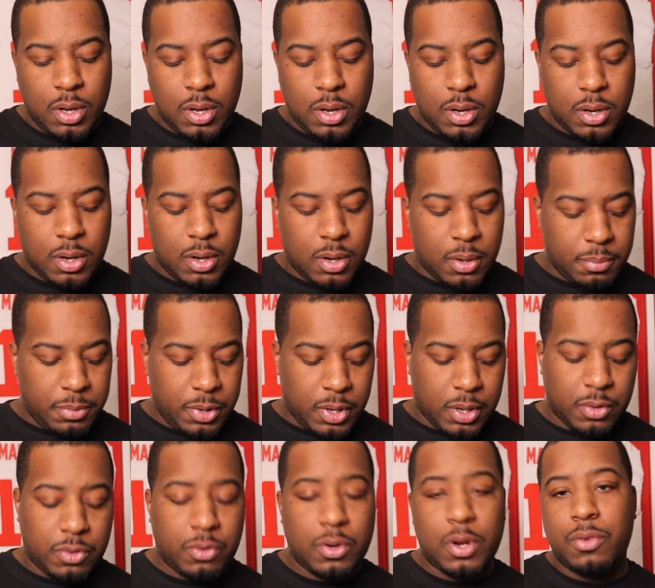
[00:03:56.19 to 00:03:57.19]
um,
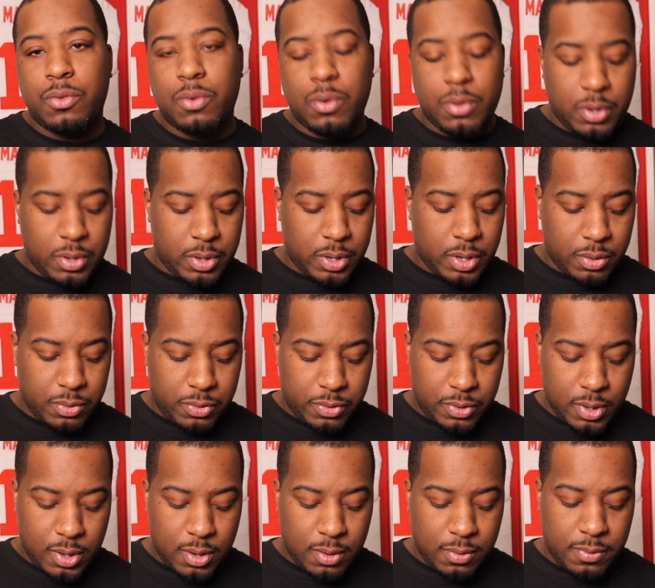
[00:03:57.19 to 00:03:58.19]
yeah so that's all the lounge
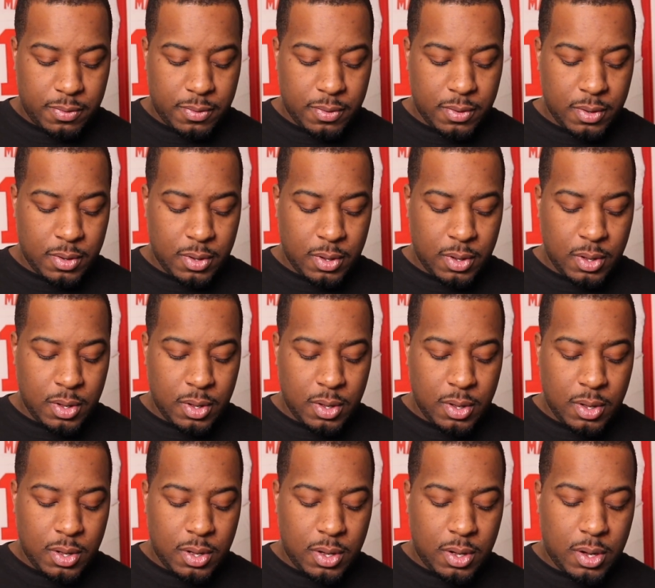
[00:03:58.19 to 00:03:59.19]
stuff
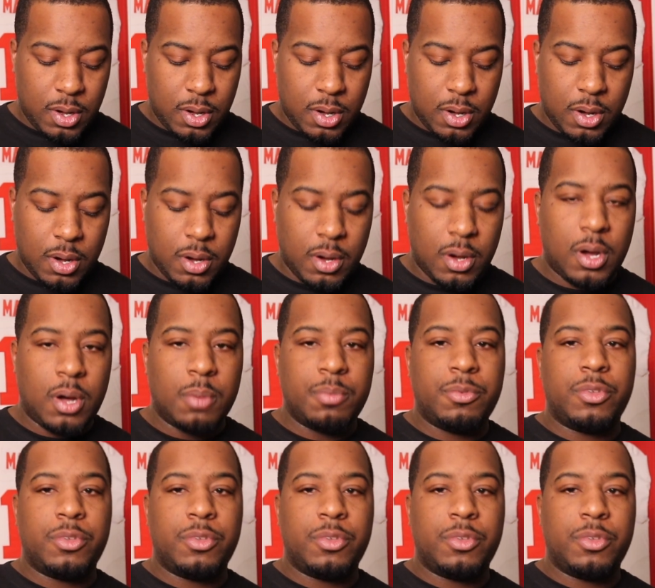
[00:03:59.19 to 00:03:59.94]
uh, up